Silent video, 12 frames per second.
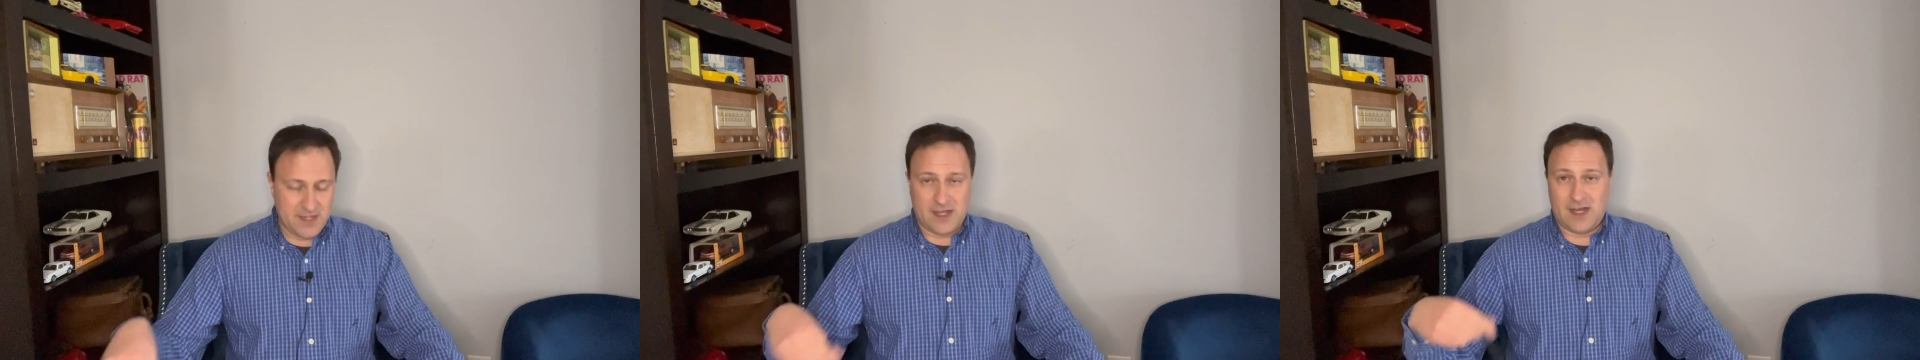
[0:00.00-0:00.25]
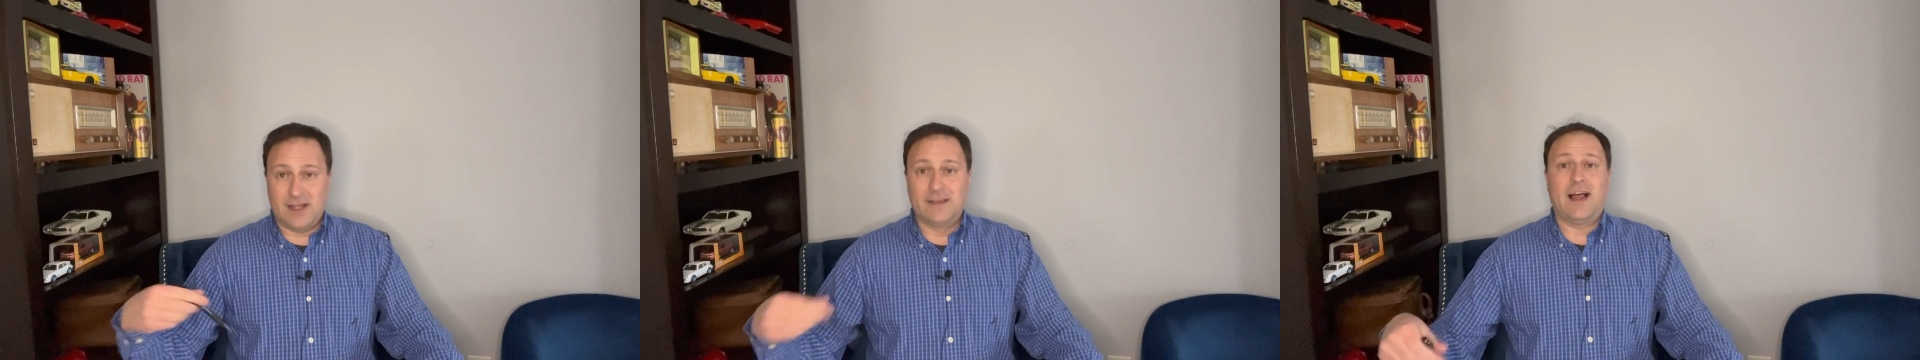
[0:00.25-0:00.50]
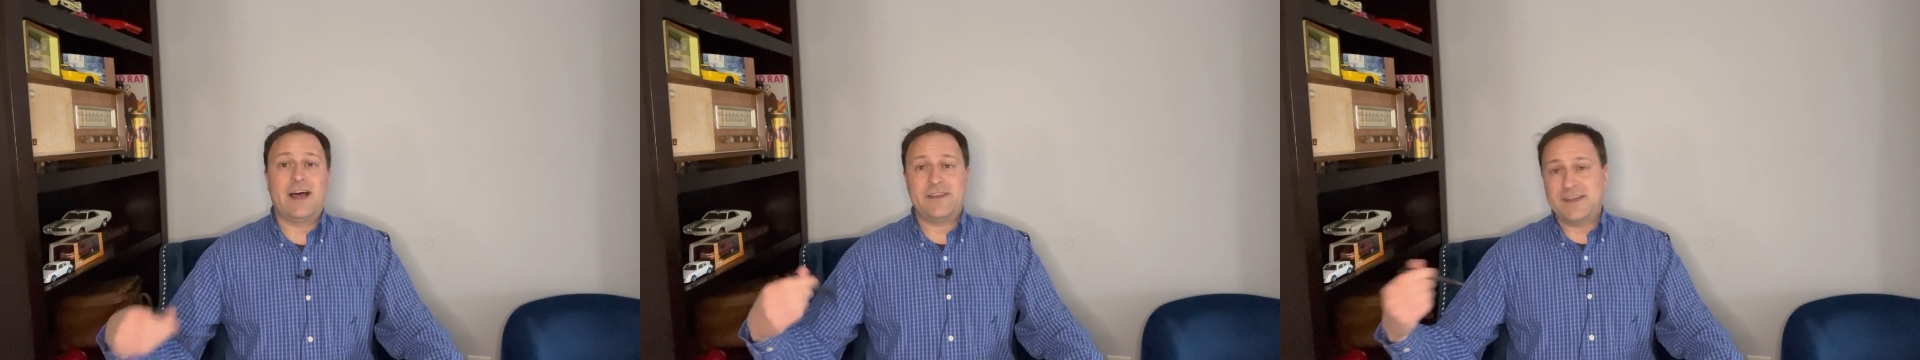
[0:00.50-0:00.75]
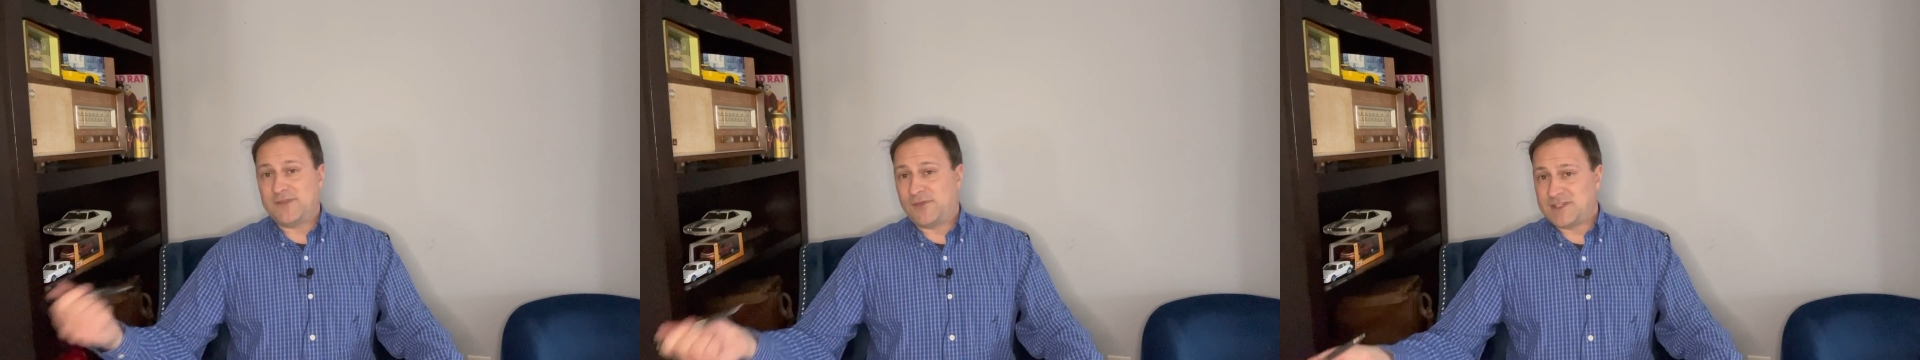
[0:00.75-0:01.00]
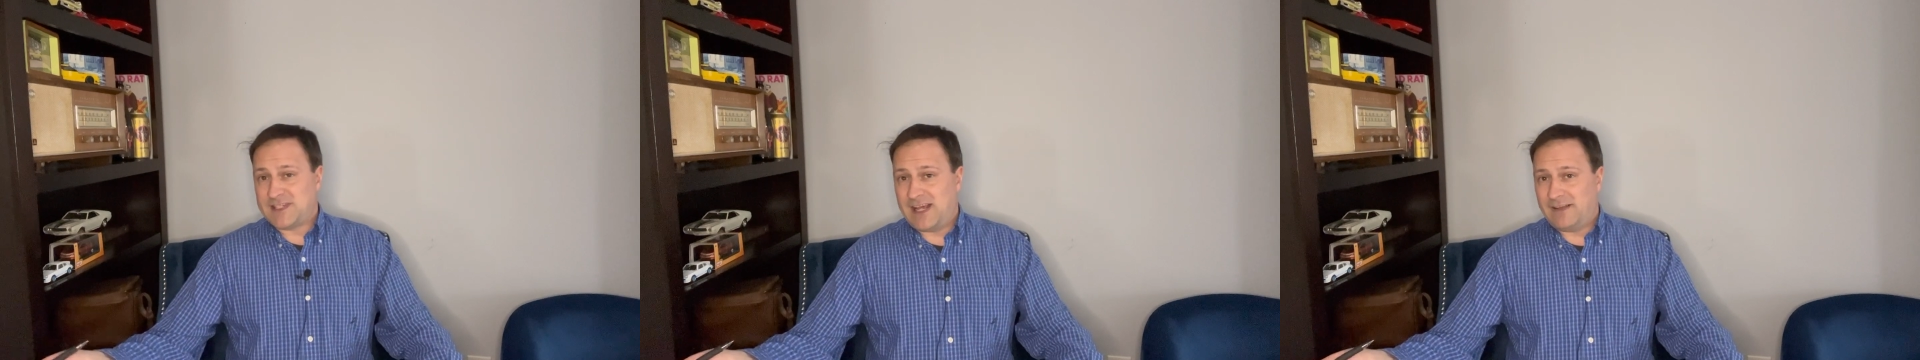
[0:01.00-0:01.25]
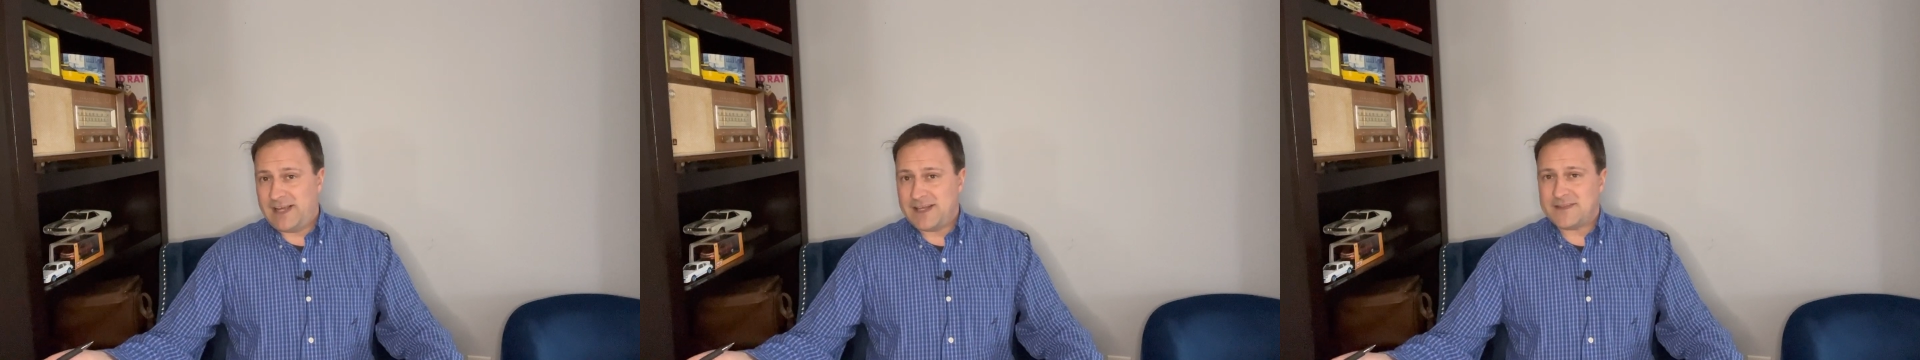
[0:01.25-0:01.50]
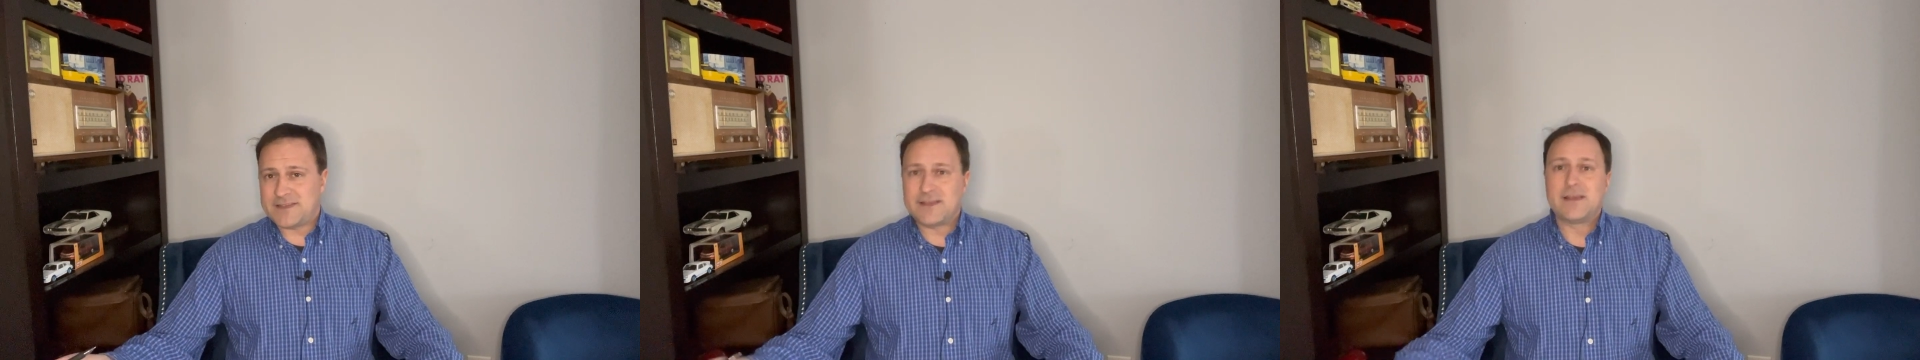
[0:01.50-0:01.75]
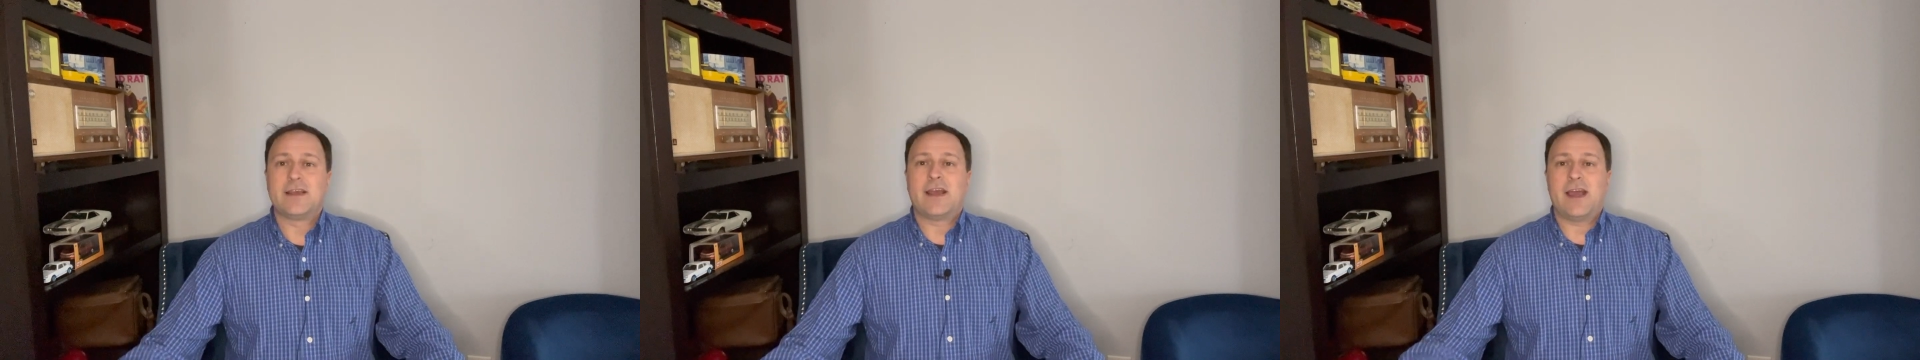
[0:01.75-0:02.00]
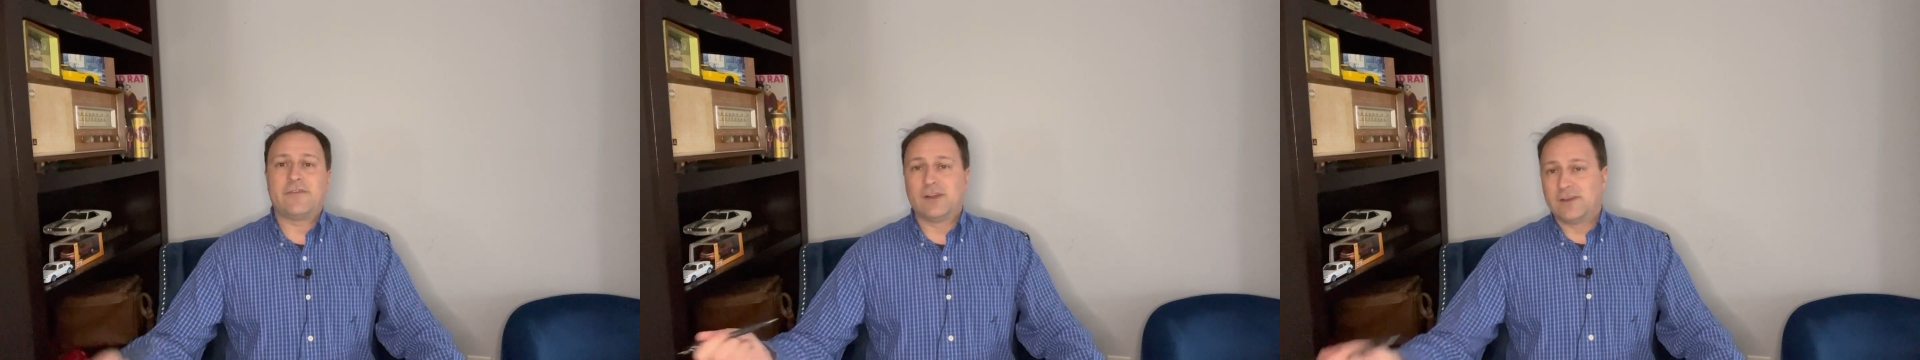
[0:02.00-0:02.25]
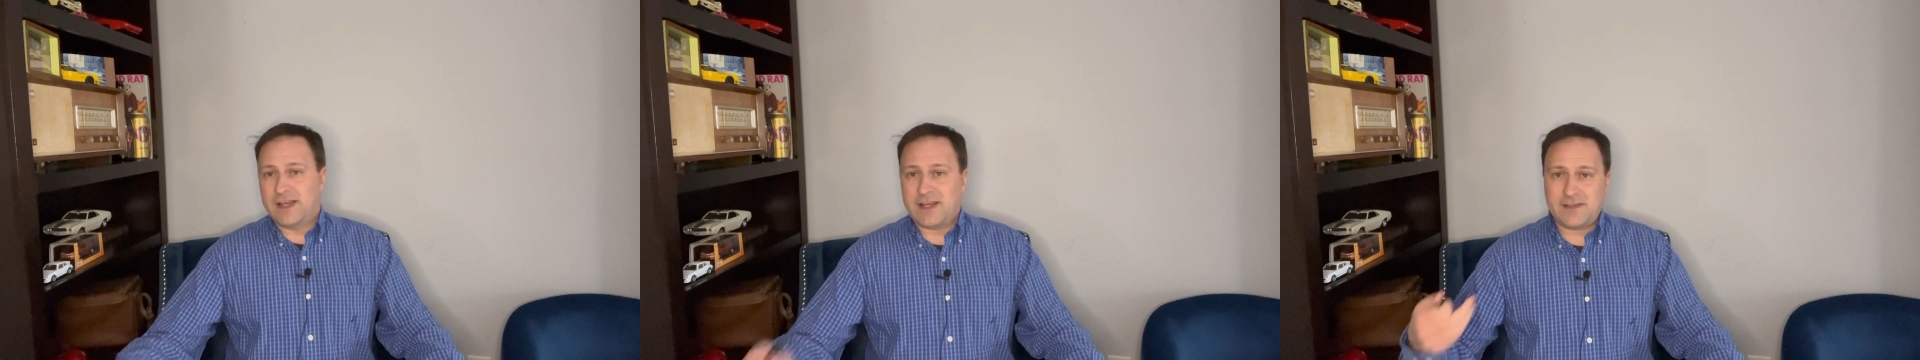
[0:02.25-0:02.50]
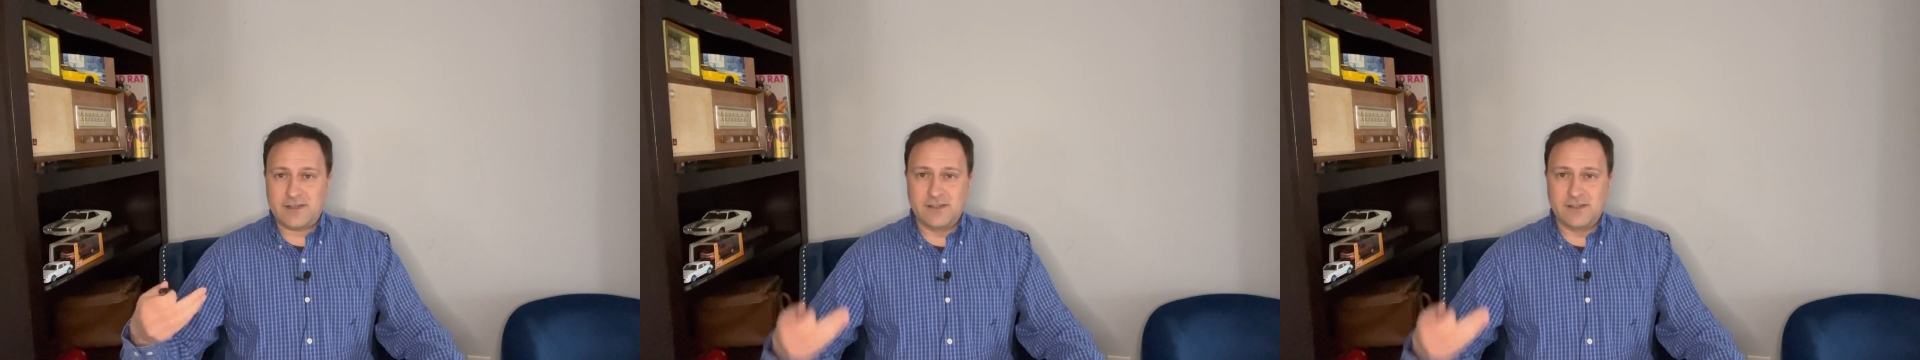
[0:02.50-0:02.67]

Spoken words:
a lot of these for sale ads have a link to